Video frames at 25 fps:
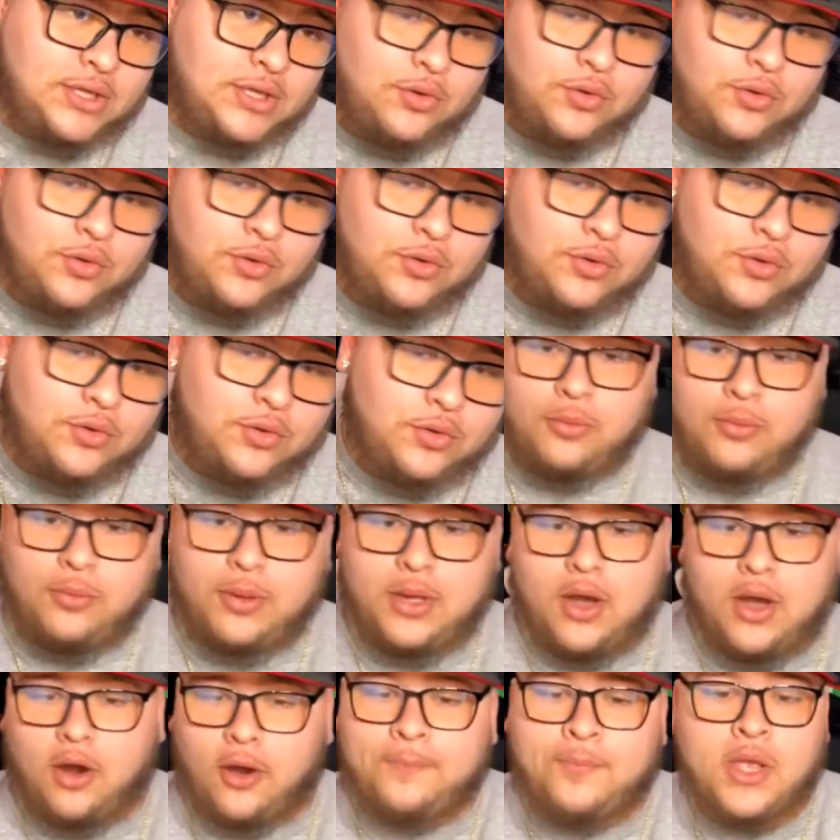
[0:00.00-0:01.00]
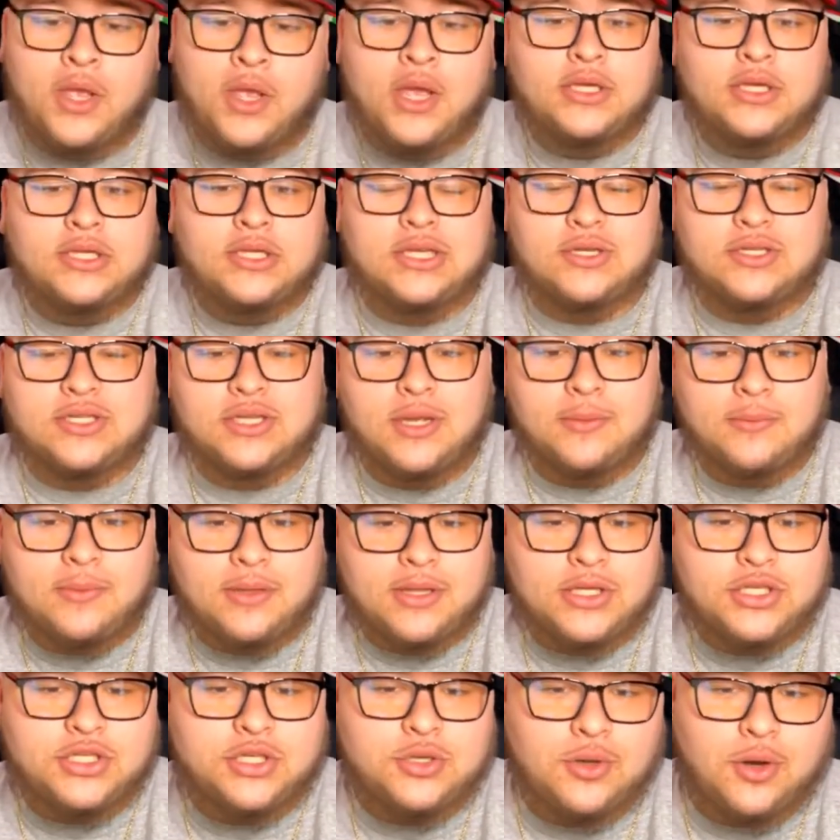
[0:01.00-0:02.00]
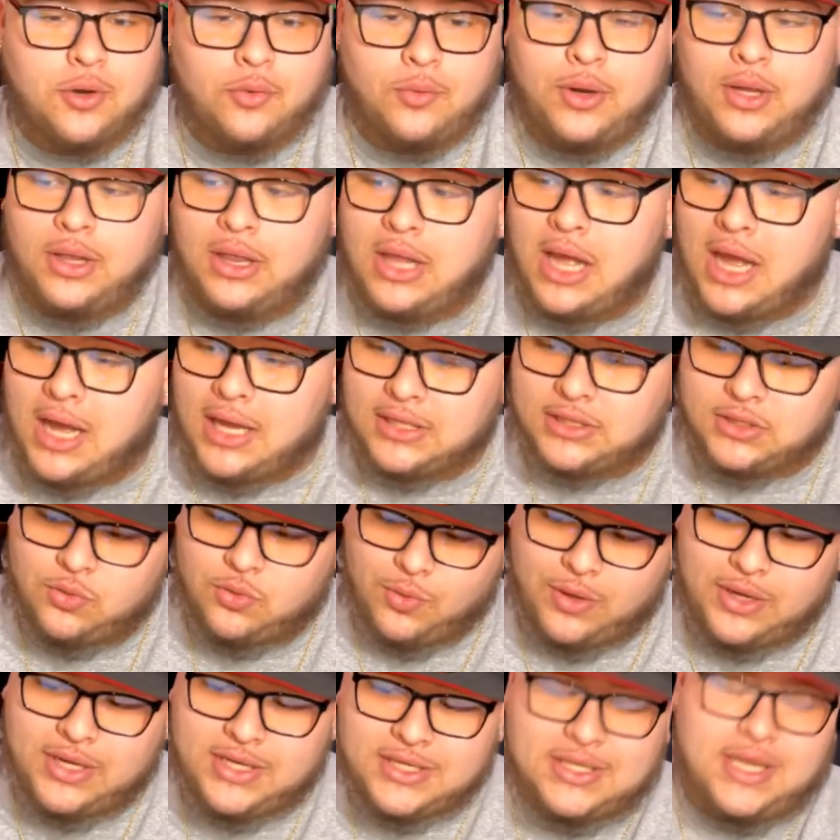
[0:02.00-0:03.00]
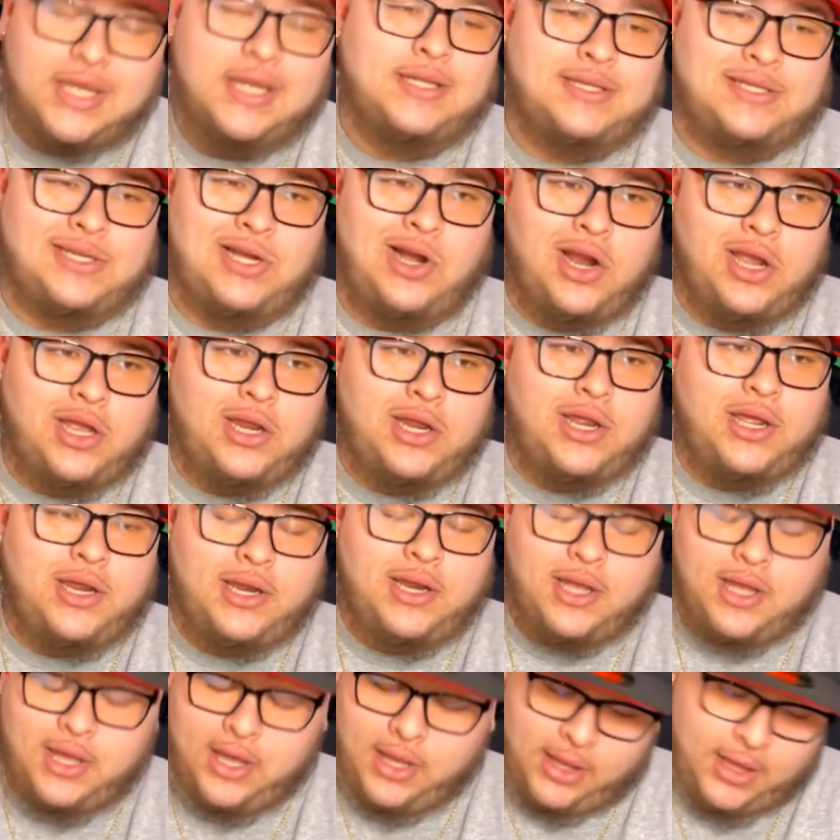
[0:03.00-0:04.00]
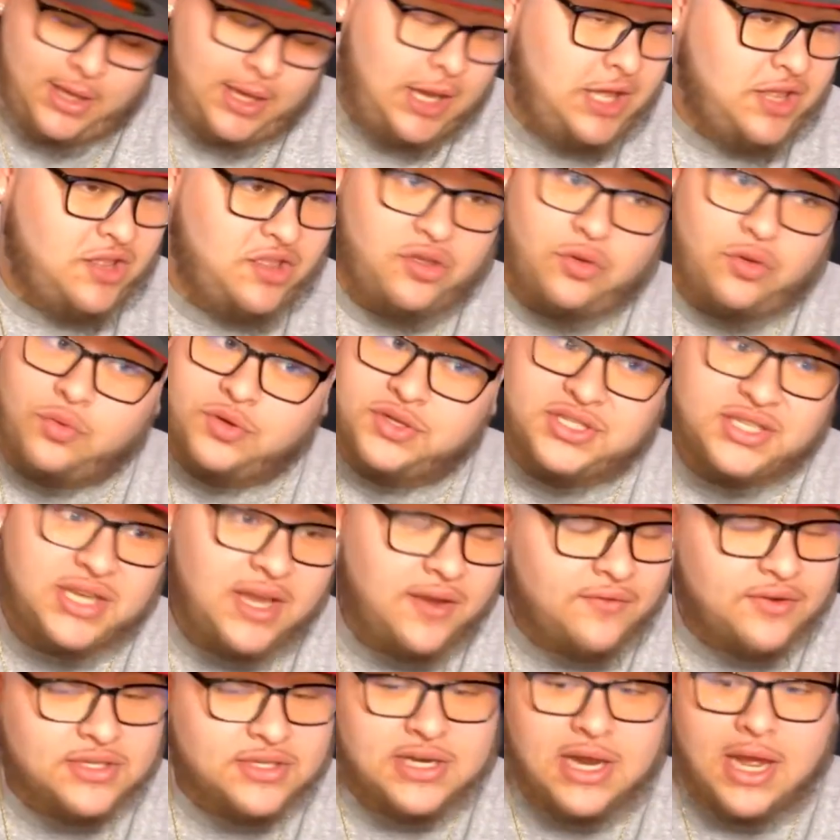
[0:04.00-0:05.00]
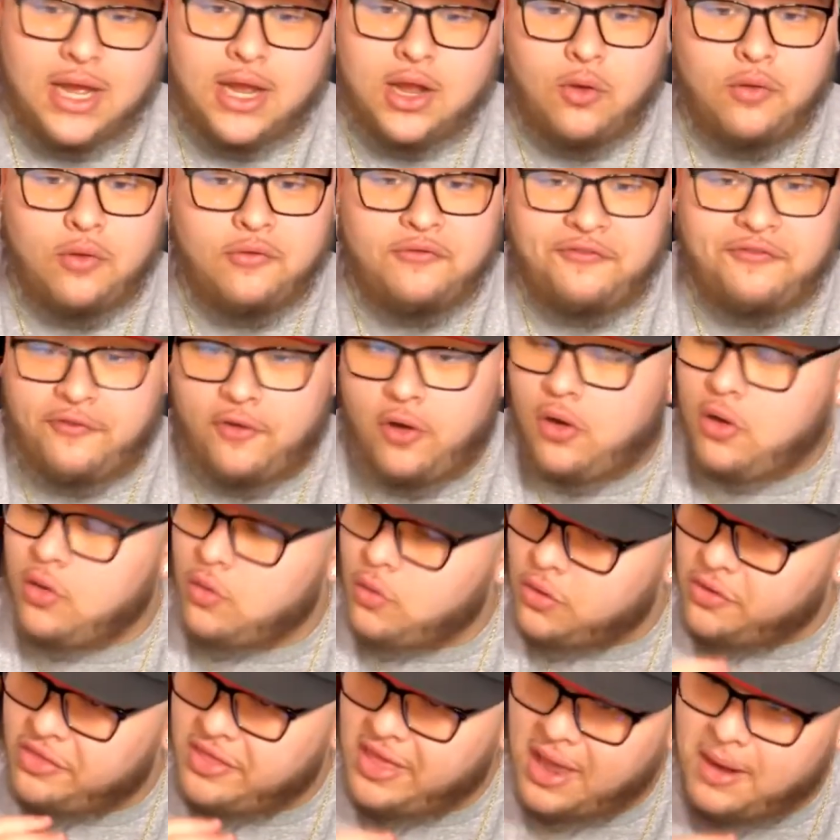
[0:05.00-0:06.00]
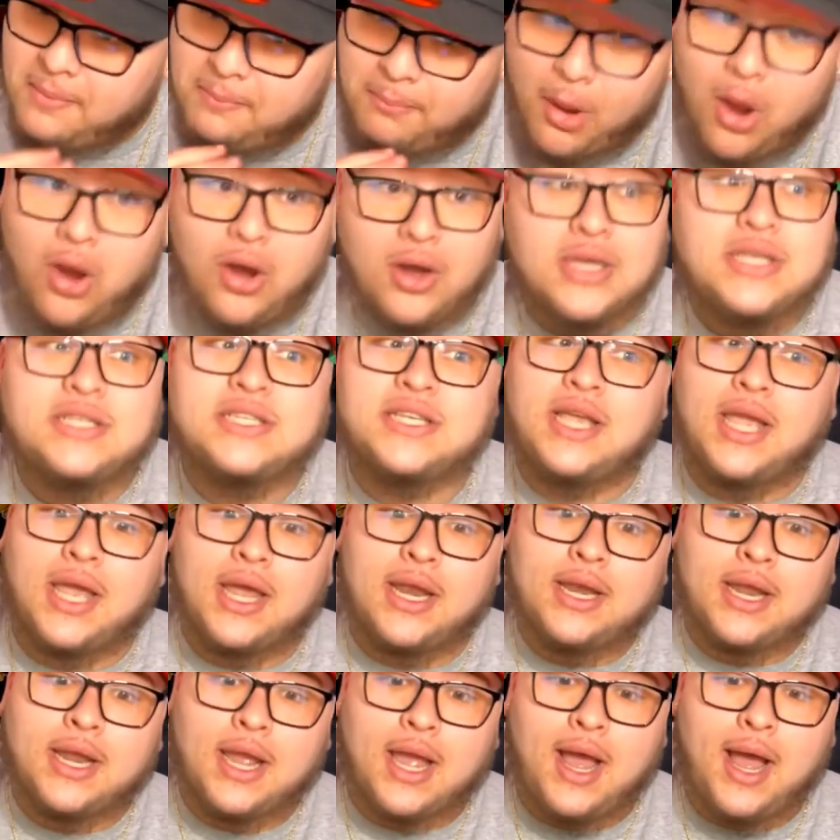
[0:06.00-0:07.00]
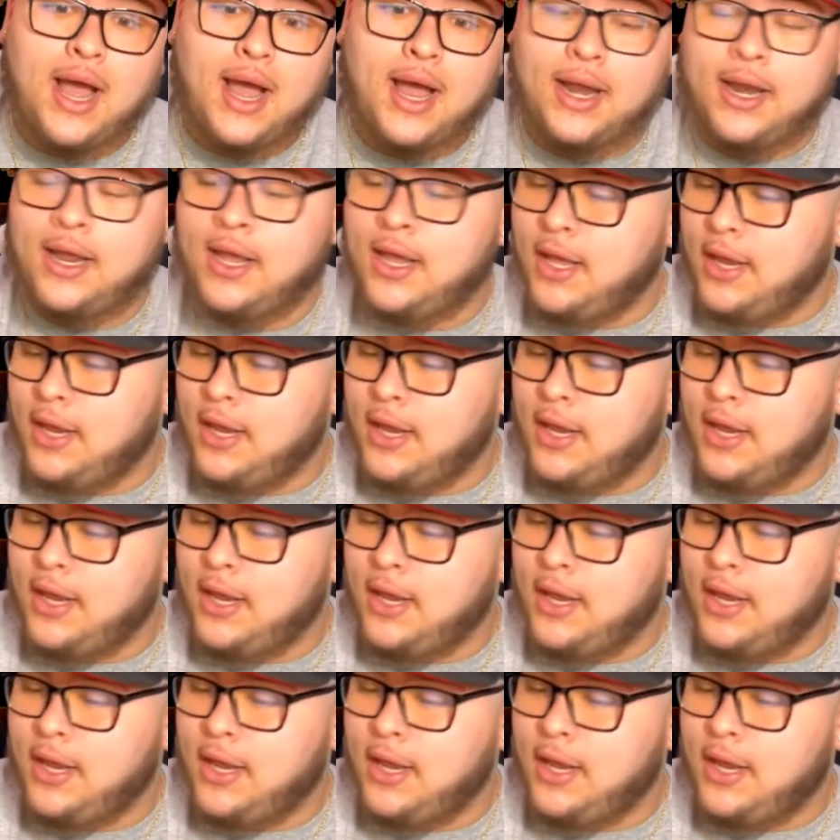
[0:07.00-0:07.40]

QBR. So something that you could realize, when he's getting targeted, either the receiver's not going far or that ball isn't getting caught.